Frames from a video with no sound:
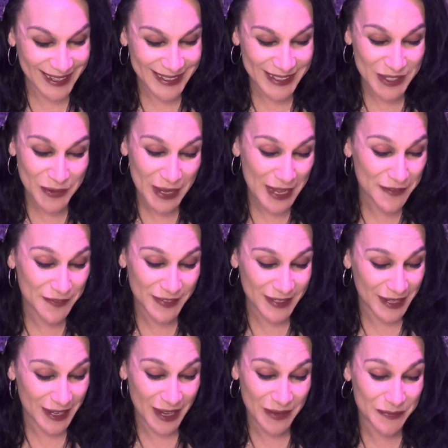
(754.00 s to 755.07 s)
you have
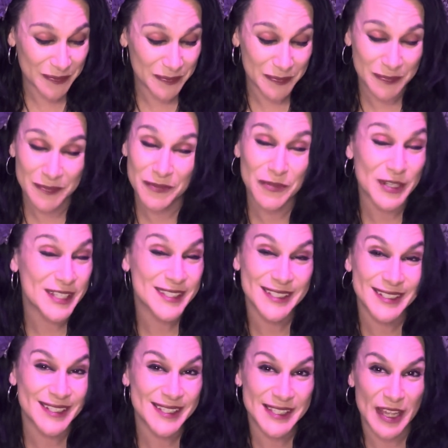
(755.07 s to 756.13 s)
a reason
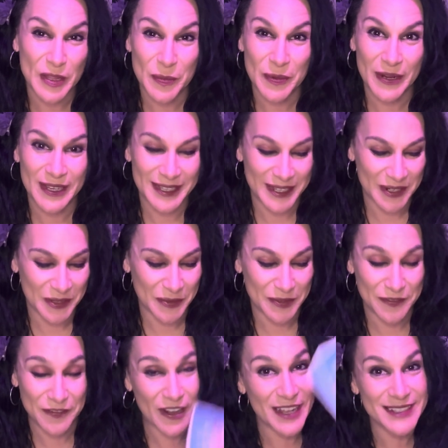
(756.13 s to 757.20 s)
to celebrate here with
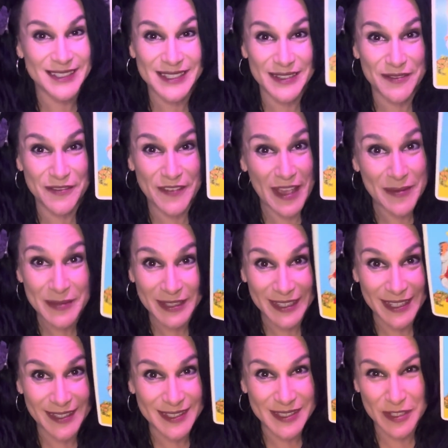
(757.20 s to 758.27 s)
friends and
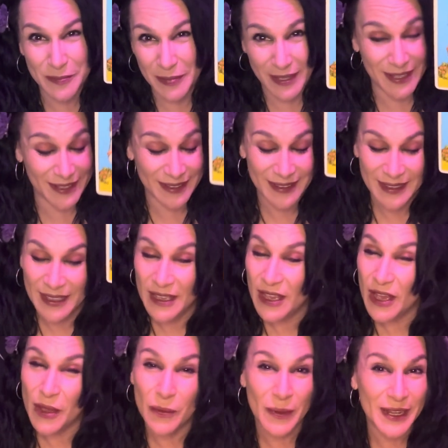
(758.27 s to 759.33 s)
family. This could be
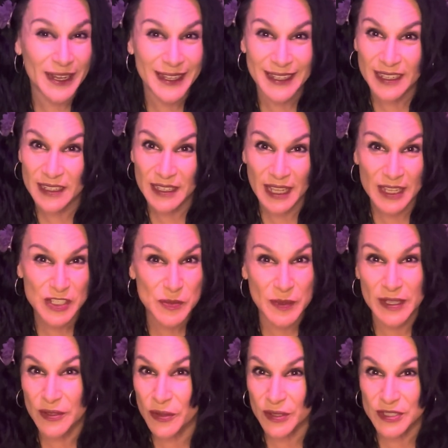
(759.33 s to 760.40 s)
a wedding, an
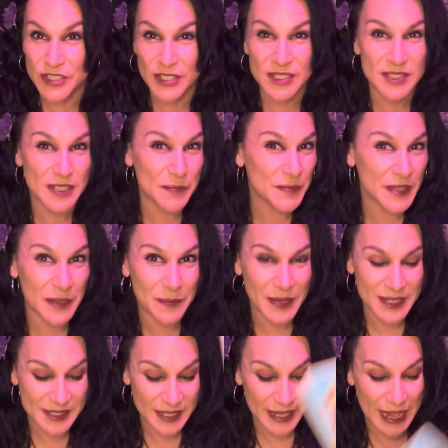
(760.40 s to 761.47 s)
engagement, or just something
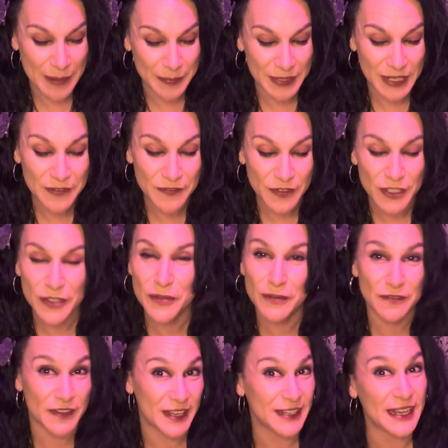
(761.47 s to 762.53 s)
amazing happening for you, a
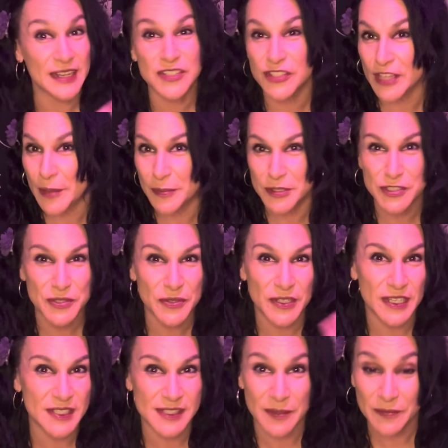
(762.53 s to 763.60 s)
financial
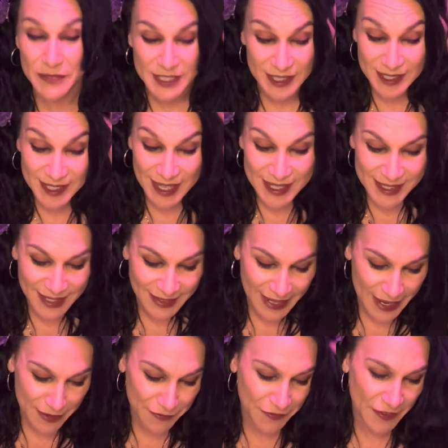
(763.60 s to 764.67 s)
opportunity, some success in
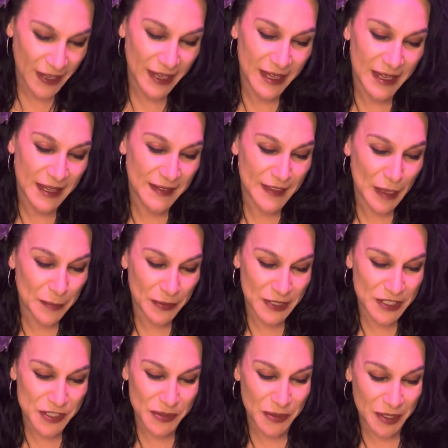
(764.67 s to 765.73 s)
life that
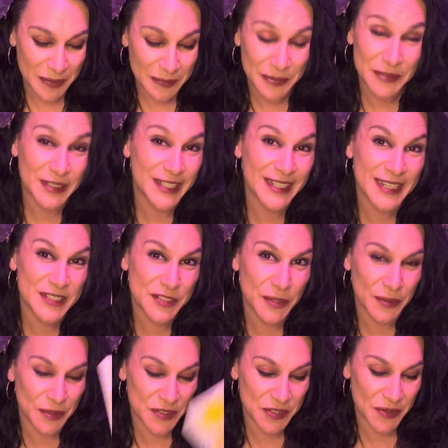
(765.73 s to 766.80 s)
brings you complete and
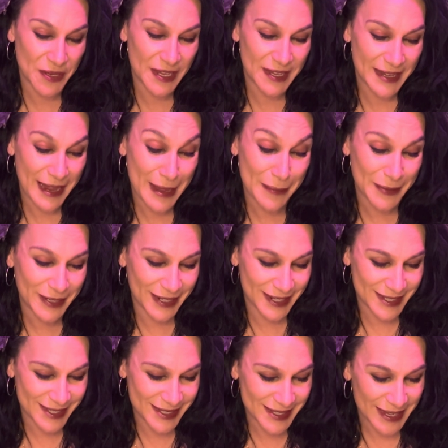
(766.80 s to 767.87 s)
total joy and
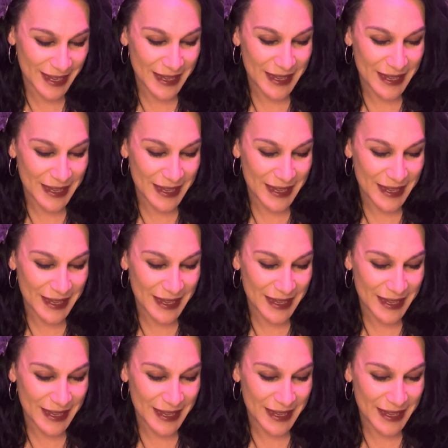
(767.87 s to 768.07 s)
happiness.